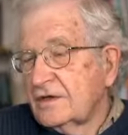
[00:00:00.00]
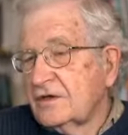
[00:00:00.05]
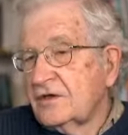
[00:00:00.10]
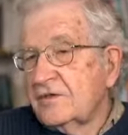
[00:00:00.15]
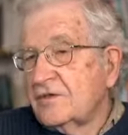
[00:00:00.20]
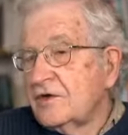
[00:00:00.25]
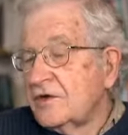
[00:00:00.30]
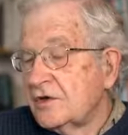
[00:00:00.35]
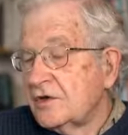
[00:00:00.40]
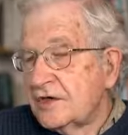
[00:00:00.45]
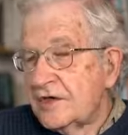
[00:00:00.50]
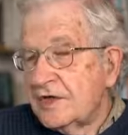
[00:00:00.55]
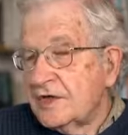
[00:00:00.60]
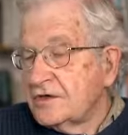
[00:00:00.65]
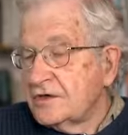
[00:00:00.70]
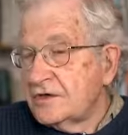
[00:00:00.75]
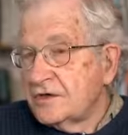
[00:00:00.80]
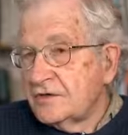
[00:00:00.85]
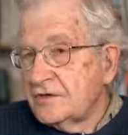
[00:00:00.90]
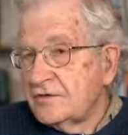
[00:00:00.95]

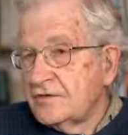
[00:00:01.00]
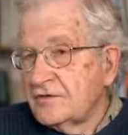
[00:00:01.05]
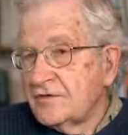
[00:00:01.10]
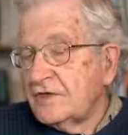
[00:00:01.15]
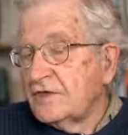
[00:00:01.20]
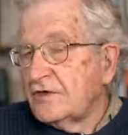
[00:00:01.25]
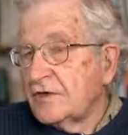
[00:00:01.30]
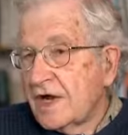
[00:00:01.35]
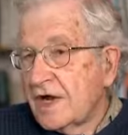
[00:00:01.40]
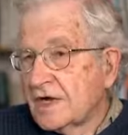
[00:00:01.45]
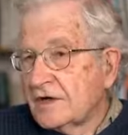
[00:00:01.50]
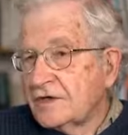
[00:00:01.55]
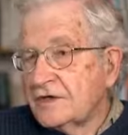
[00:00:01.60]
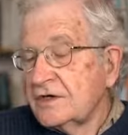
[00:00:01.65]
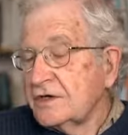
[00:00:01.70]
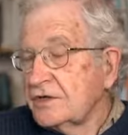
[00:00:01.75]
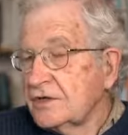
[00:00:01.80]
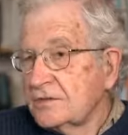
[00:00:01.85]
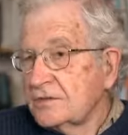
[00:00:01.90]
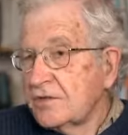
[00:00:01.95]
communities of
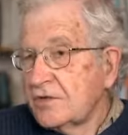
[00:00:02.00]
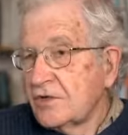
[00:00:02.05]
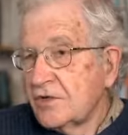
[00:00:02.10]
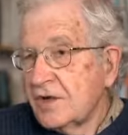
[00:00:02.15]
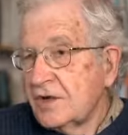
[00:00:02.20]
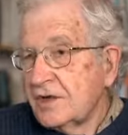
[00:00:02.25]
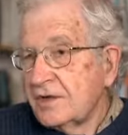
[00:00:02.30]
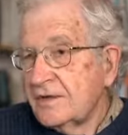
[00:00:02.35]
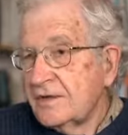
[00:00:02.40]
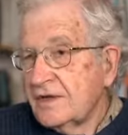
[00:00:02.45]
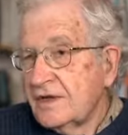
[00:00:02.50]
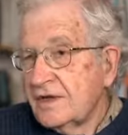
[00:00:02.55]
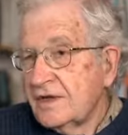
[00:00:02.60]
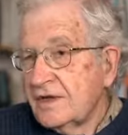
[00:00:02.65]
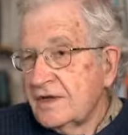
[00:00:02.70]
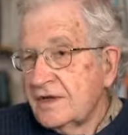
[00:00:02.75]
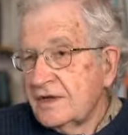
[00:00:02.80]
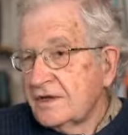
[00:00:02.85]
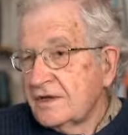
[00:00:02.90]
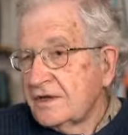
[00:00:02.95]
interaction and support.
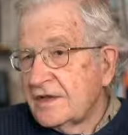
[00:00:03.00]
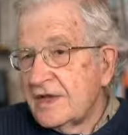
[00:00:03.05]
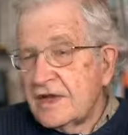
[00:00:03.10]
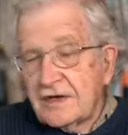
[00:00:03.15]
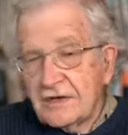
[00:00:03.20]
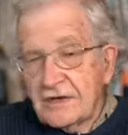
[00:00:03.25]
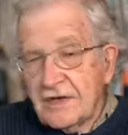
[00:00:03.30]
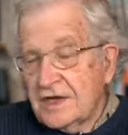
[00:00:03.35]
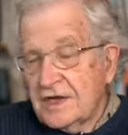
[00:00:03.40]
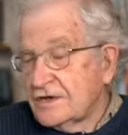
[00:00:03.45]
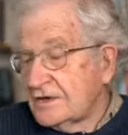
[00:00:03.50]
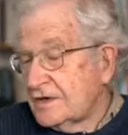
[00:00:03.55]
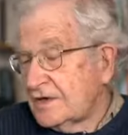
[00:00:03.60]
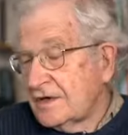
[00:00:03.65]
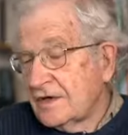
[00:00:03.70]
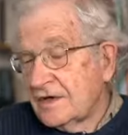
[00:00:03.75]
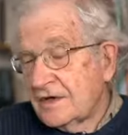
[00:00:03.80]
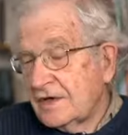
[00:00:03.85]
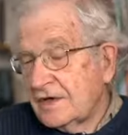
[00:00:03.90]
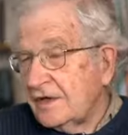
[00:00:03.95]
Now, they don't
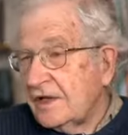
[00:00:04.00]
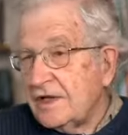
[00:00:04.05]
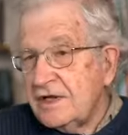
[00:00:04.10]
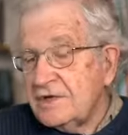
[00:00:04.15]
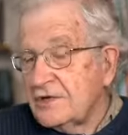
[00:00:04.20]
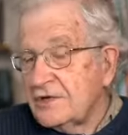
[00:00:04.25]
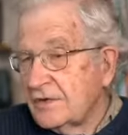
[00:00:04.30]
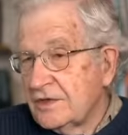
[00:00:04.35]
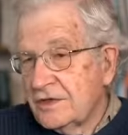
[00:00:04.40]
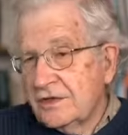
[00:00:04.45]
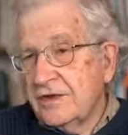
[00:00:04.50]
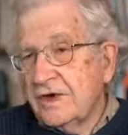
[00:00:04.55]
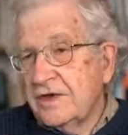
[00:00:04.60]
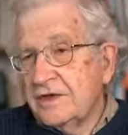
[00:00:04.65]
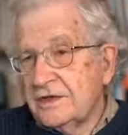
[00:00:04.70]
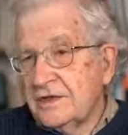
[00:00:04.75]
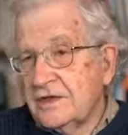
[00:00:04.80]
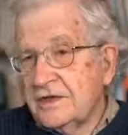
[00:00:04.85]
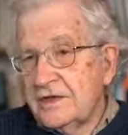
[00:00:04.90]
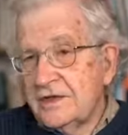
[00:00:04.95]
necessarily lead you
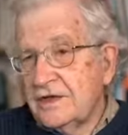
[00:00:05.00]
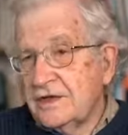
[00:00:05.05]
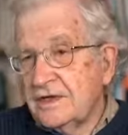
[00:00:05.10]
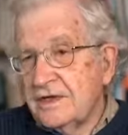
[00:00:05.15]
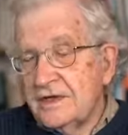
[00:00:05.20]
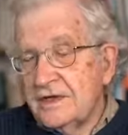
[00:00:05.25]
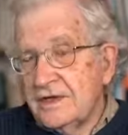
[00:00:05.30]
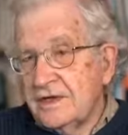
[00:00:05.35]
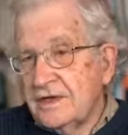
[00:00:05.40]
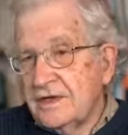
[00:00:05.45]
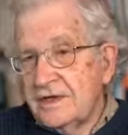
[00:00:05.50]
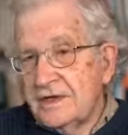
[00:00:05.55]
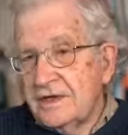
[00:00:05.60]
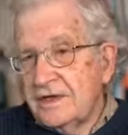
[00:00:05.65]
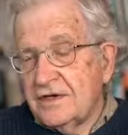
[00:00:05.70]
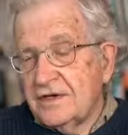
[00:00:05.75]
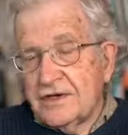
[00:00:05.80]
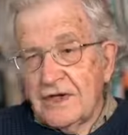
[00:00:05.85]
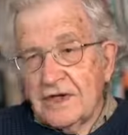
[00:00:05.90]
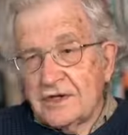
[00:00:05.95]

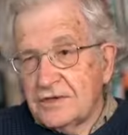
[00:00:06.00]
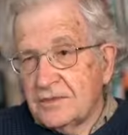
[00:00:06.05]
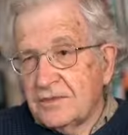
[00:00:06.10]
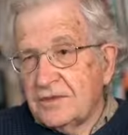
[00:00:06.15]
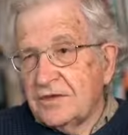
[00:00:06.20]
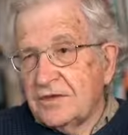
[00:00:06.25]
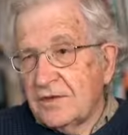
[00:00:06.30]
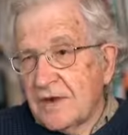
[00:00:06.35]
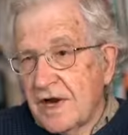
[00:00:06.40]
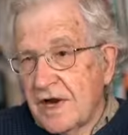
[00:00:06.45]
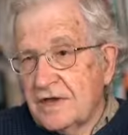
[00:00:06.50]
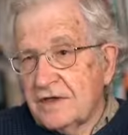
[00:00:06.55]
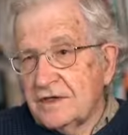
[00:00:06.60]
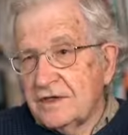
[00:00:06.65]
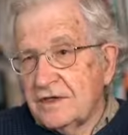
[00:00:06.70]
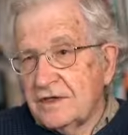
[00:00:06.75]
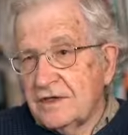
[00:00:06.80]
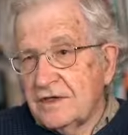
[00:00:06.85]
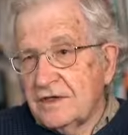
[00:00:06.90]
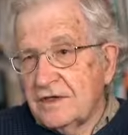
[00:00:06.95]
in a sensible
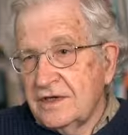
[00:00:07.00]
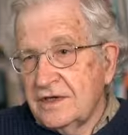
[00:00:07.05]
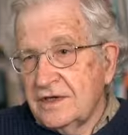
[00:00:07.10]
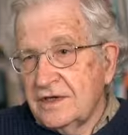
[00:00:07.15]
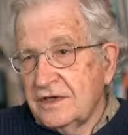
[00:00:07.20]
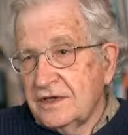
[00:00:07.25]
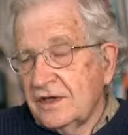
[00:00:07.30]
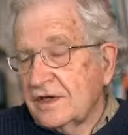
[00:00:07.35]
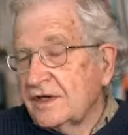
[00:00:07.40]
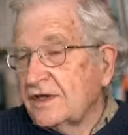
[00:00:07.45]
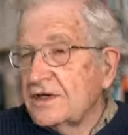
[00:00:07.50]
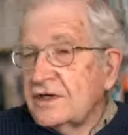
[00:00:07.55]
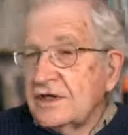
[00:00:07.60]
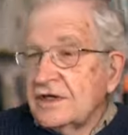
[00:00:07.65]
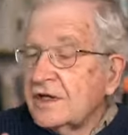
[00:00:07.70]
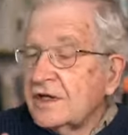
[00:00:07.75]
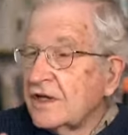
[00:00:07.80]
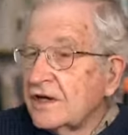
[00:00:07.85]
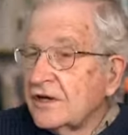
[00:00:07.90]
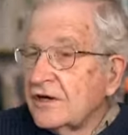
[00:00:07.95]
direction. Like you
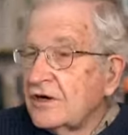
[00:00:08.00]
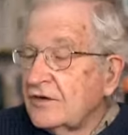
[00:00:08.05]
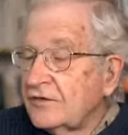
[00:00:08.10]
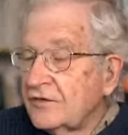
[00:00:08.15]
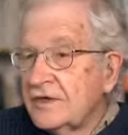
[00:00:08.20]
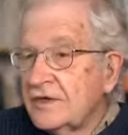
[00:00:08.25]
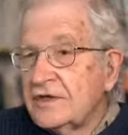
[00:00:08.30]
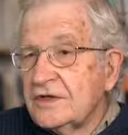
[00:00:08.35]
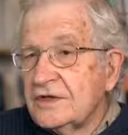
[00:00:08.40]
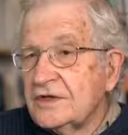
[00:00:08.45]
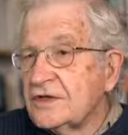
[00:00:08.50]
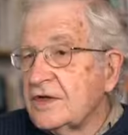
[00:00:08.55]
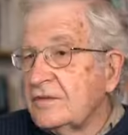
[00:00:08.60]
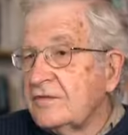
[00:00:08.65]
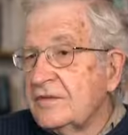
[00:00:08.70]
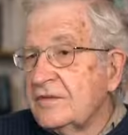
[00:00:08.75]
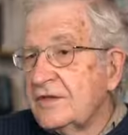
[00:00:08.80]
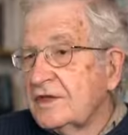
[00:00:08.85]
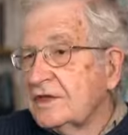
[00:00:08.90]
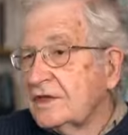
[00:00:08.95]
could get off into
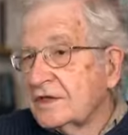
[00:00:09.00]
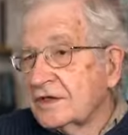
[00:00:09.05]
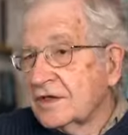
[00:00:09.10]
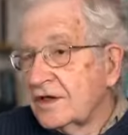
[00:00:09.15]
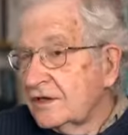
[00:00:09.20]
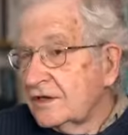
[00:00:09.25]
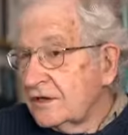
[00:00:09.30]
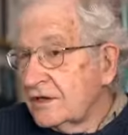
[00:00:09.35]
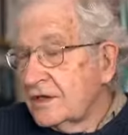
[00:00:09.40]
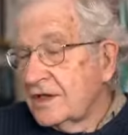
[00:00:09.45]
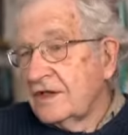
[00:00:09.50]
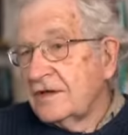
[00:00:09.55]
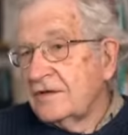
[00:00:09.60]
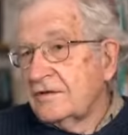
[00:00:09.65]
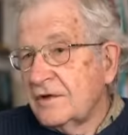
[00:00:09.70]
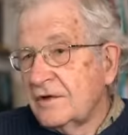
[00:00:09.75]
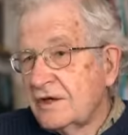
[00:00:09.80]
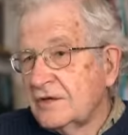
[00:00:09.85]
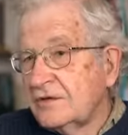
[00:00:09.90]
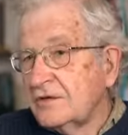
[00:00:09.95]
some cult
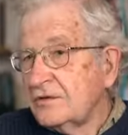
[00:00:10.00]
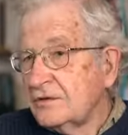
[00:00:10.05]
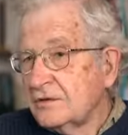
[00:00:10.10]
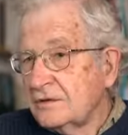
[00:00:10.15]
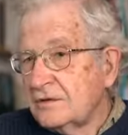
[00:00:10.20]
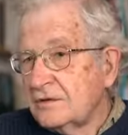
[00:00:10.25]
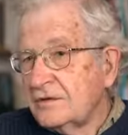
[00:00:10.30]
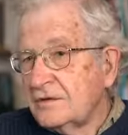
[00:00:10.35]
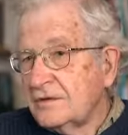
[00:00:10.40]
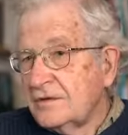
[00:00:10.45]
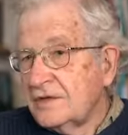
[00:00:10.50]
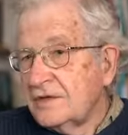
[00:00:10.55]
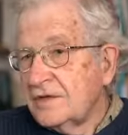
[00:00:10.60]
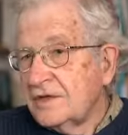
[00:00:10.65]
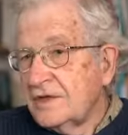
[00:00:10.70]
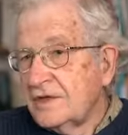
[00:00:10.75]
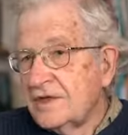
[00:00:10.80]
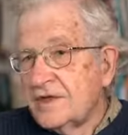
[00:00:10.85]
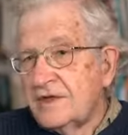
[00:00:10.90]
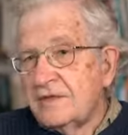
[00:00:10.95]
that way too,
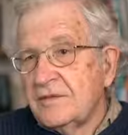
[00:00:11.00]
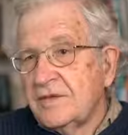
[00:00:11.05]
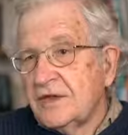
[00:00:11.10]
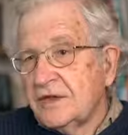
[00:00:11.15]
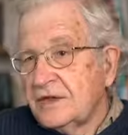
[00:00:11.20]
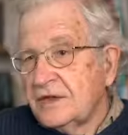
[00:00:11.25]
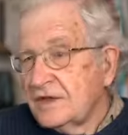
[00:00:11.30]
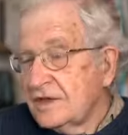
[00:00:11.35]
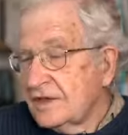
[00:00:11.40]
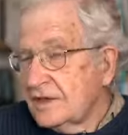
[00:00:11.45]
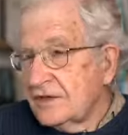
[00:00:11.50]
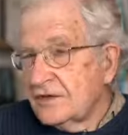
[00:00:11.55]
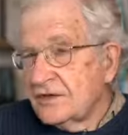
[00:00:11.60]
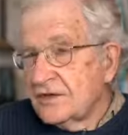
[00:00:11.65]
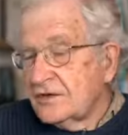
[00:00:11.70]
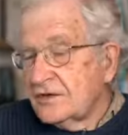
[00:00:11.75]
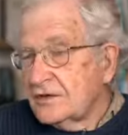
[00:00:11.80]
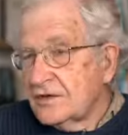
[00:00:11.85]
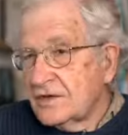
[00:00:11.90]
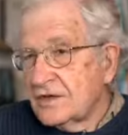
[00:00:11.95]
but
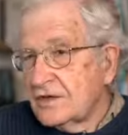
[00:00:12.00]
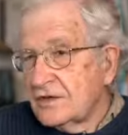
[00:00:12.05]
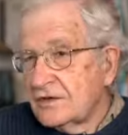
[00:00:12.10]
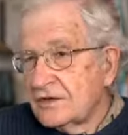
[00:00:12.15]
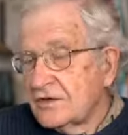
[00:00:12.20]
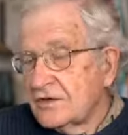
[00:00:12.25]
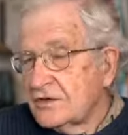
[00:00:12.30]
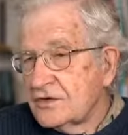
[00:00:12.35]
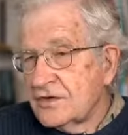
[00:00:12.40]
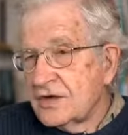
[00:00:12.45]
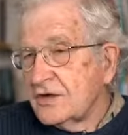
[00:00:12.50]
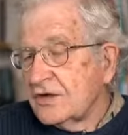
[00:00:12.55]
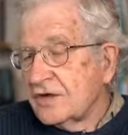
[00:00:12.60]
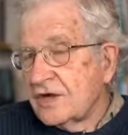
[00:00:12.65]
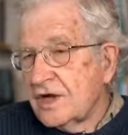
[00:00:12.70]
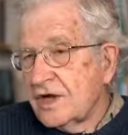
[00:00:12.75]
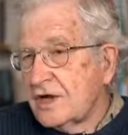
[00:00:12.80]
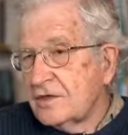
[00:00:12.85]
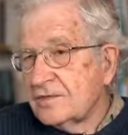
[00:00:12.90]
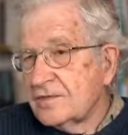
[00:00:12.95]
those are the
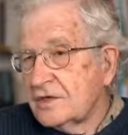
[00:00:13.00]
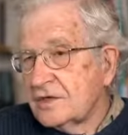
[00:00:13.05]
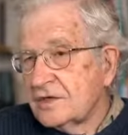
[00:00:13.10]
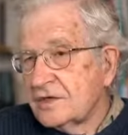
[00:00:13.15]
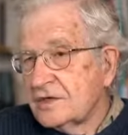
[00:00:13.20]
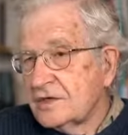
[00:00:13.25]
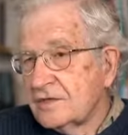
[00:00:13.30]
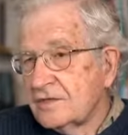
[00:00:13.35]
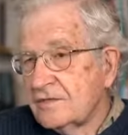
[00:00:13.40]
only options.